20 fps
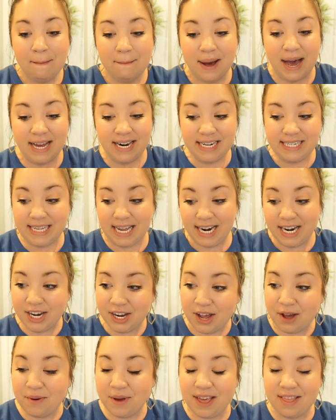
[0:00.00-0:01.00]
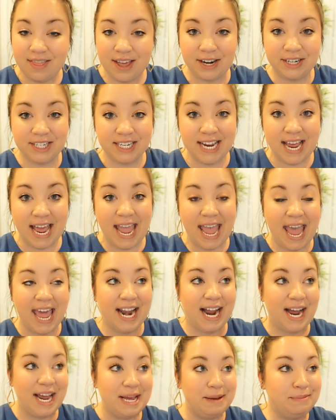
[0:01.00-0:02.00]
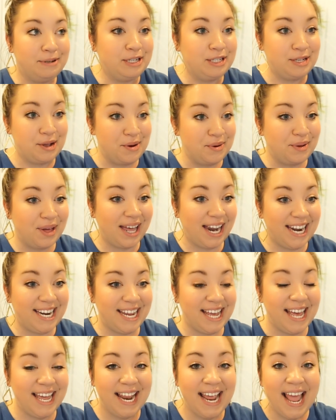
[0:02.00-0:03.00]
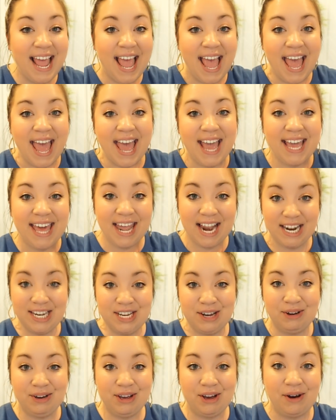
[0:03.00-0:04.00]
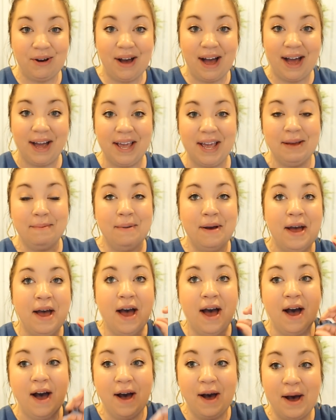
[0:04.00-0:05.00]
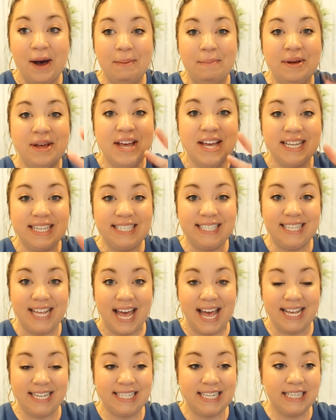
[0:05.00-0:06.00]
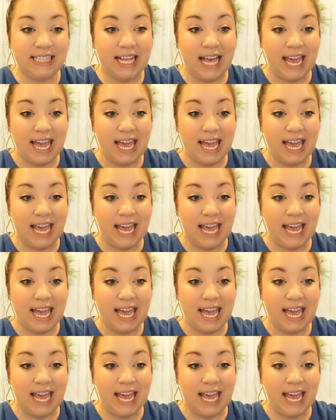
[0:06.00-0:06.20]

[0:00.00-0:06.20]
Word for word: But I decided to go in there today, and I am so glad I did. And can I tell y'all, I am obsessed.